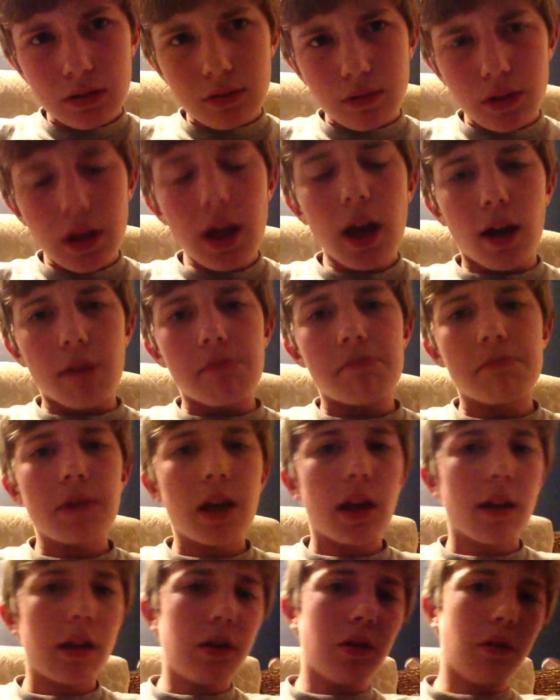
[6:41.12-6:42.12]
Yeah,
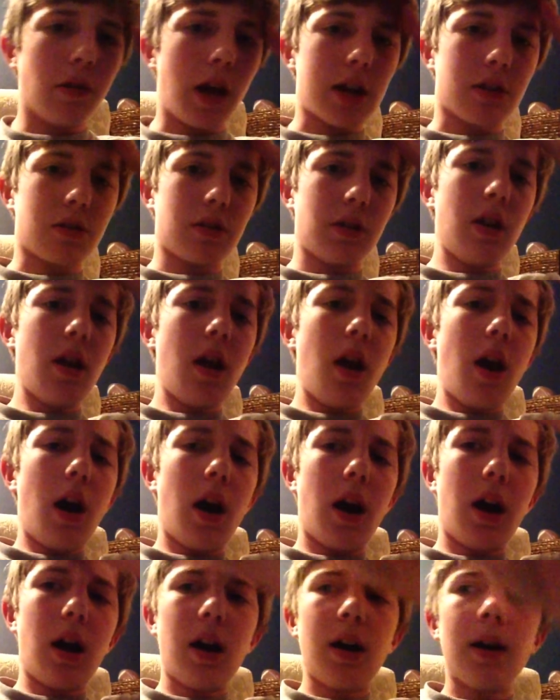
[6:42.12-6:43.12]
they do, actually.
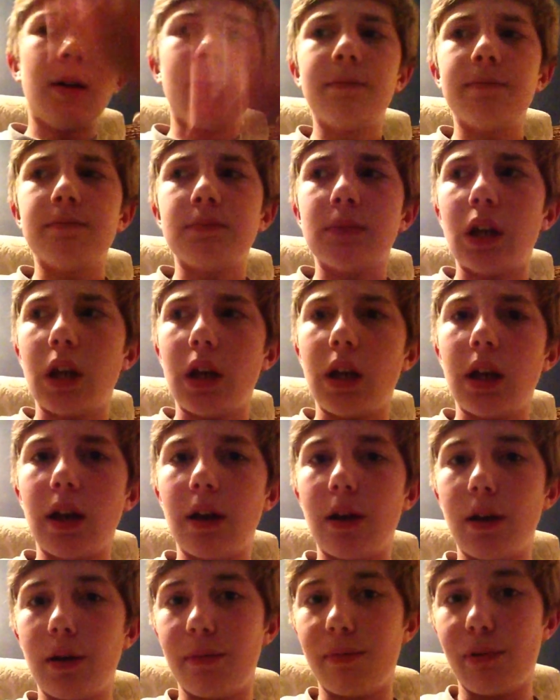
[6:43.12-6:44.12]

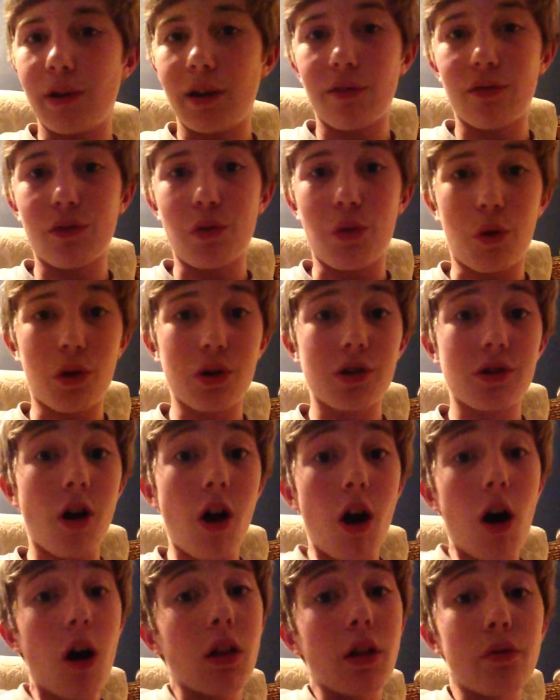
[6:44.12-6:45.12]
But of course,
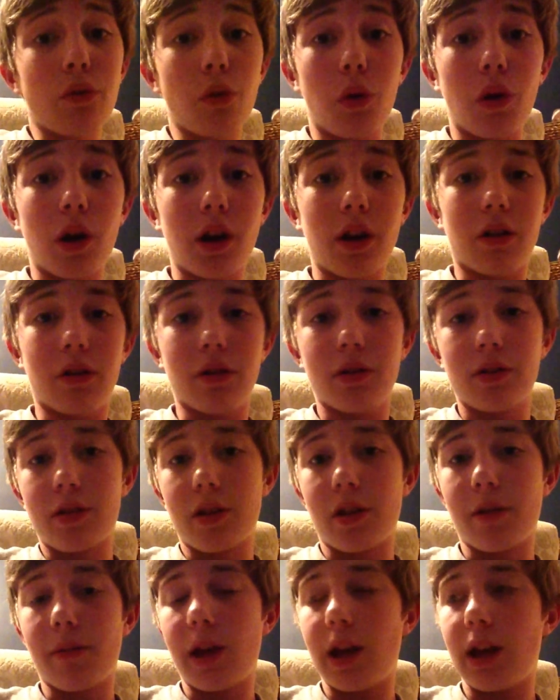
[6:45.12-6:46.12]
olive oil is
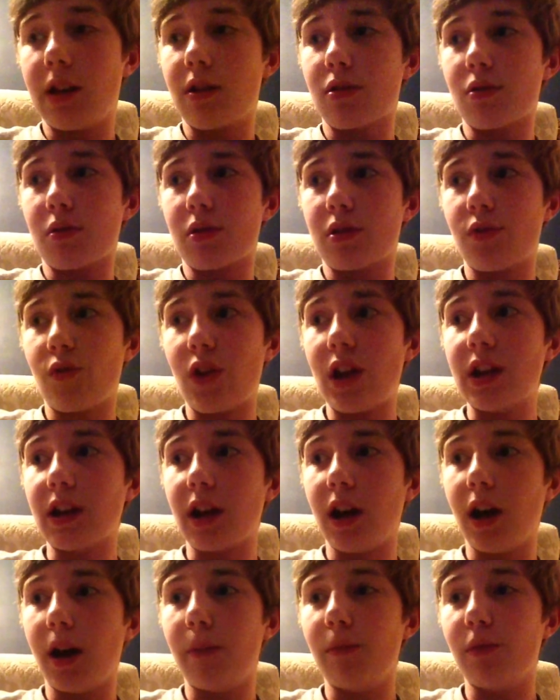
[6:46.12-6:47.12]
their main source of
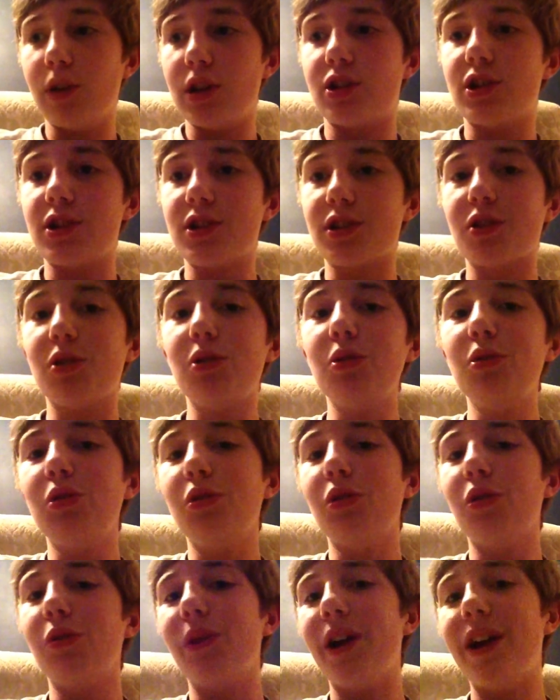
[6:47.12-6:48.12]
income, which is
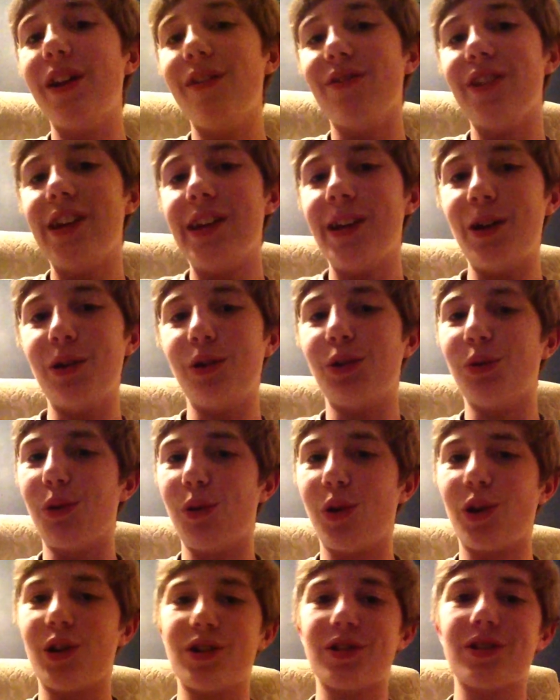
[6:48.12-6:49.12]
cool when Vito
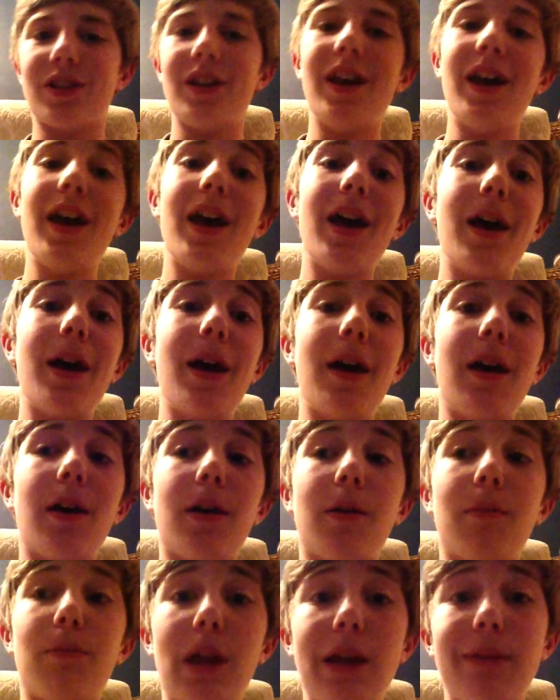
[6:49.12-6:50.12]
tours
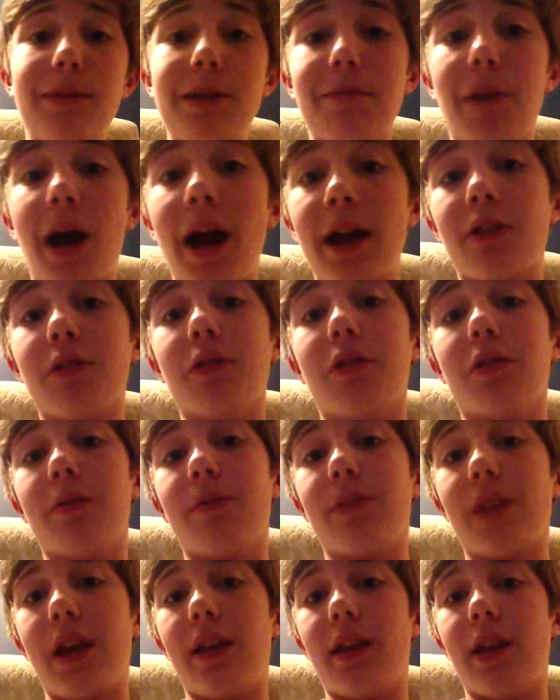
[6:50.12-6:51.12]
baby Michael
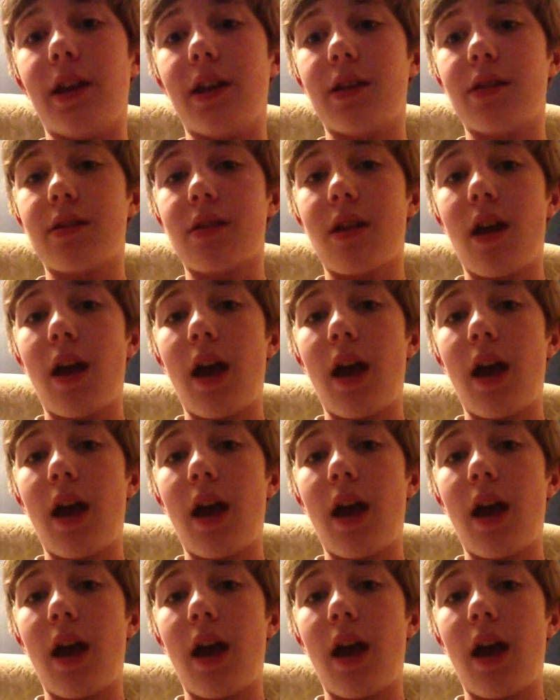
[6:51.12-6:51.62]
in this.